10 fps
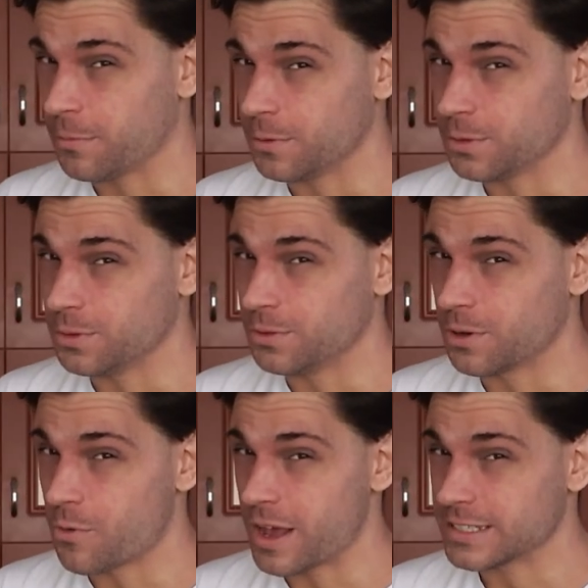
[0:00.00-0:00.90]
able to do
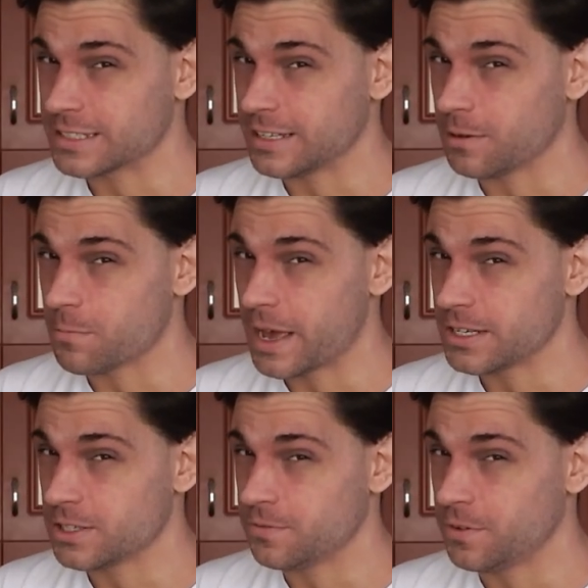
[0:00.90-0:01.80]
a wrestling
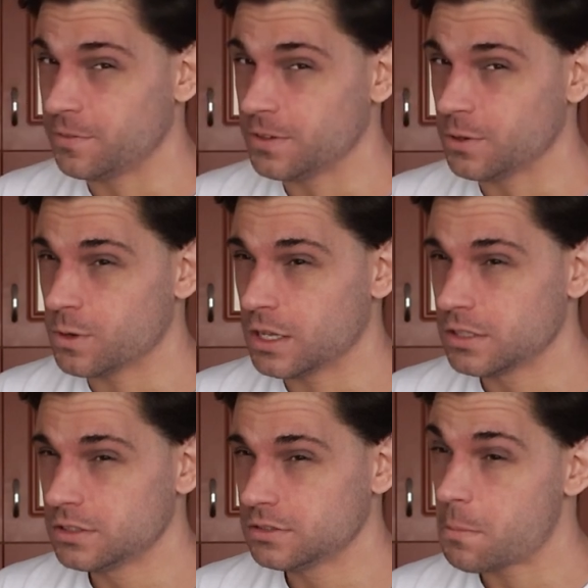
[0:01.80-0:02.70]
match at
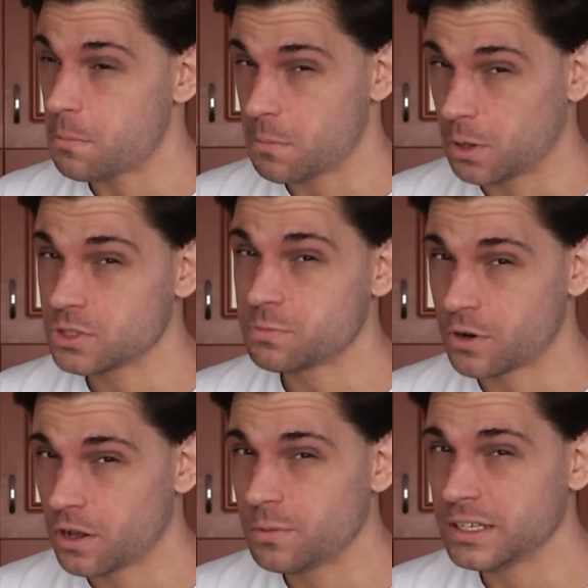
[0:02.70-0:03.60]
51? Most
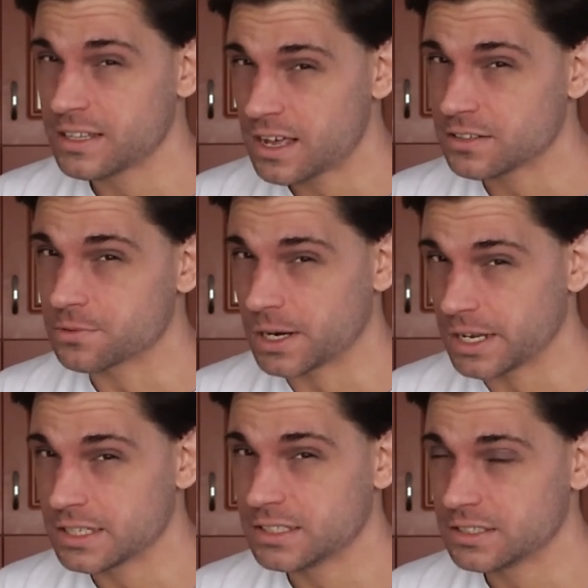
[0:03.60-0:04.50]
probably not,
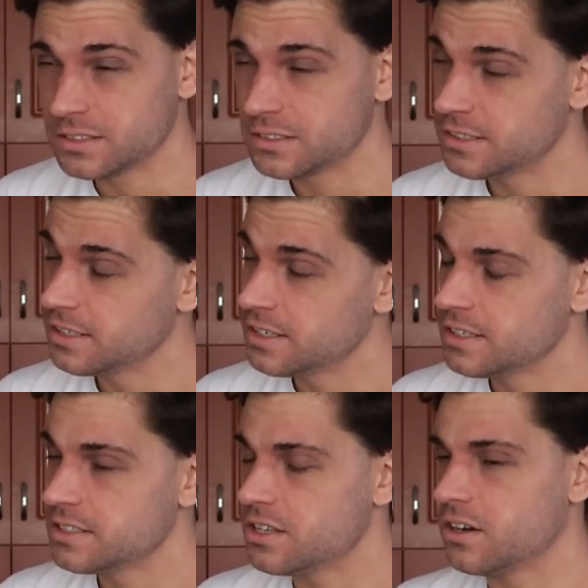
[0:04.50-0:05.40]
right?
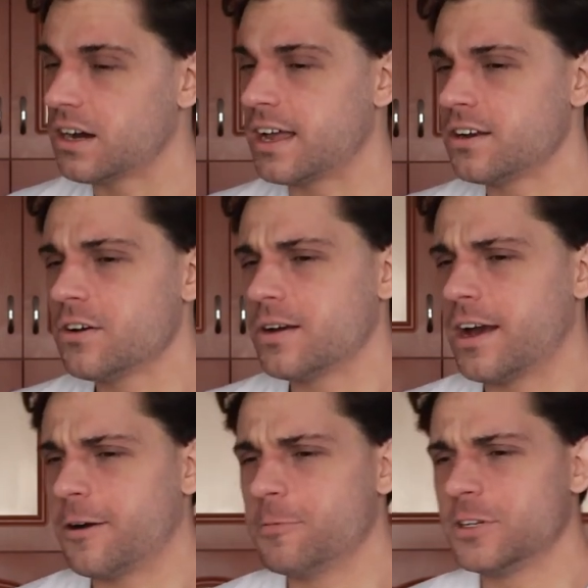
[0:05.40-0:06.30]
So I don't know
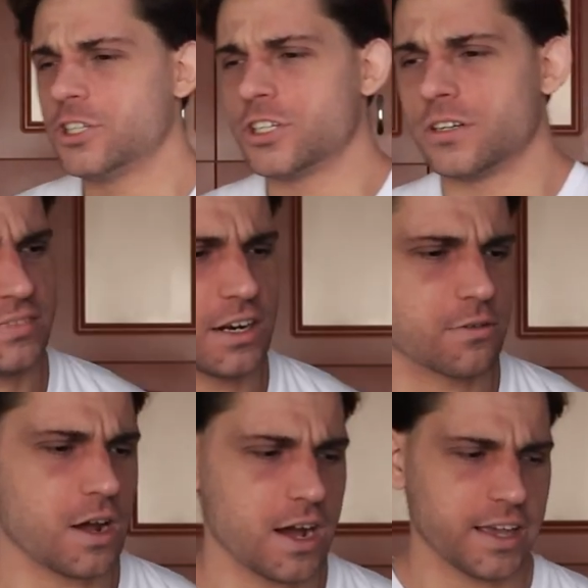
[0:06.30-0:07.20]
how much The
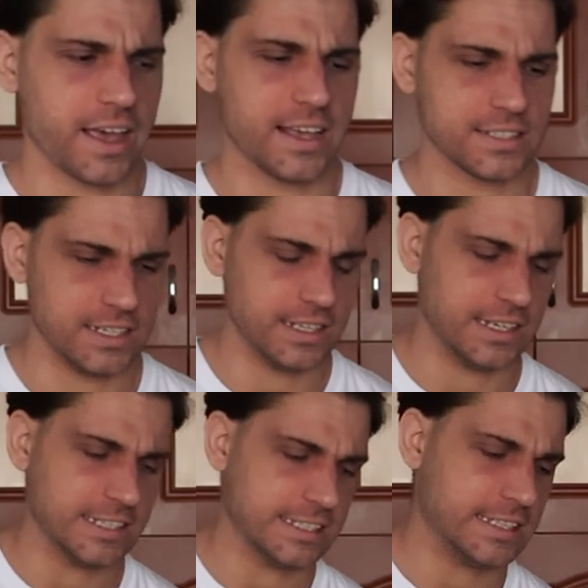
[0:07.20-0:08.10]
Rock has in
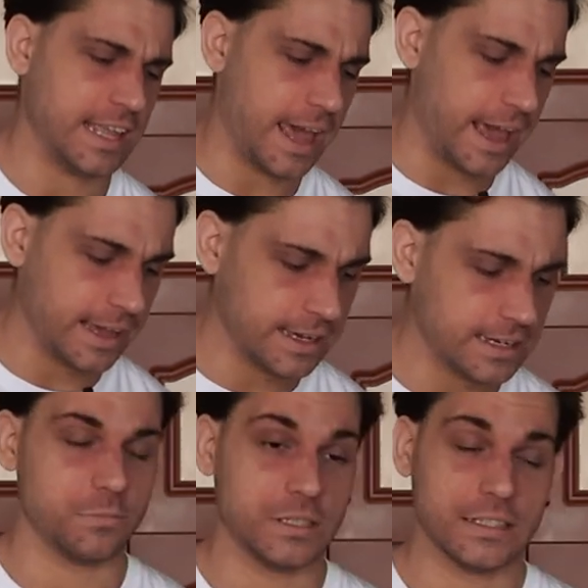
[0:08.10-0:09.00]
his tank,
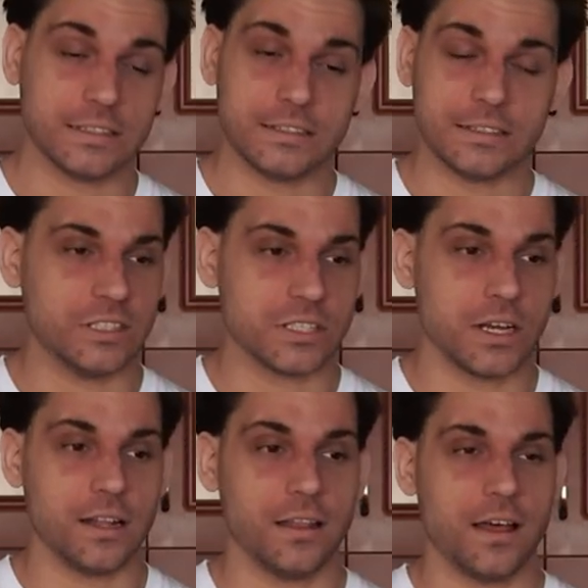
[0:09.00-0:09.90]
but it's
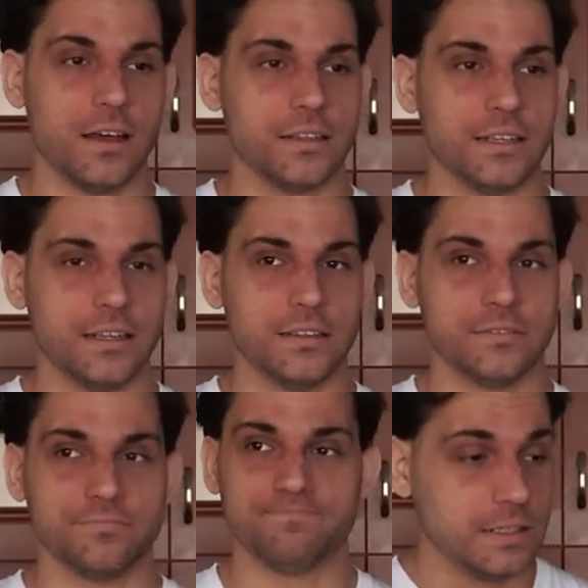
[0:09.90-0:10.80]
not a lot,
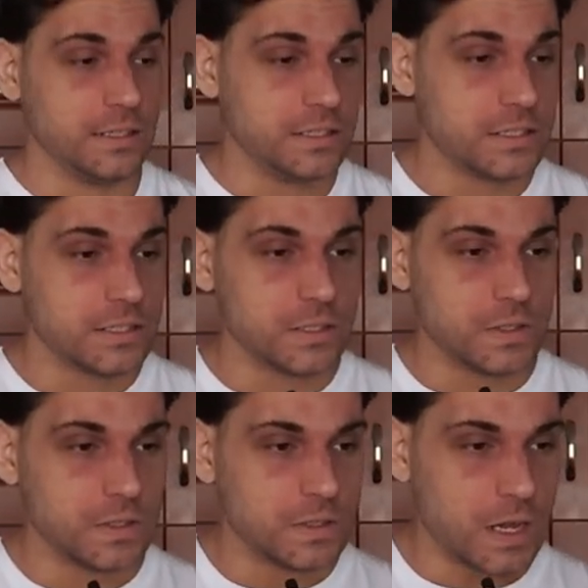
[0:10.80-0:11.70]
and his
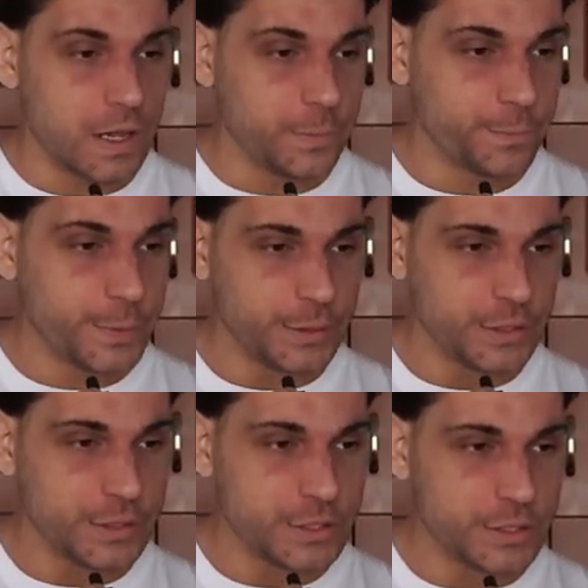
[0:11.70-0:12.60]
time
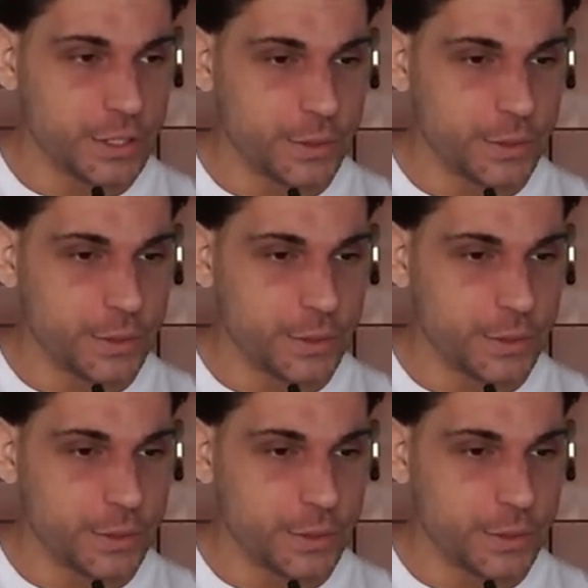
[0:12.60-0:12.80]
is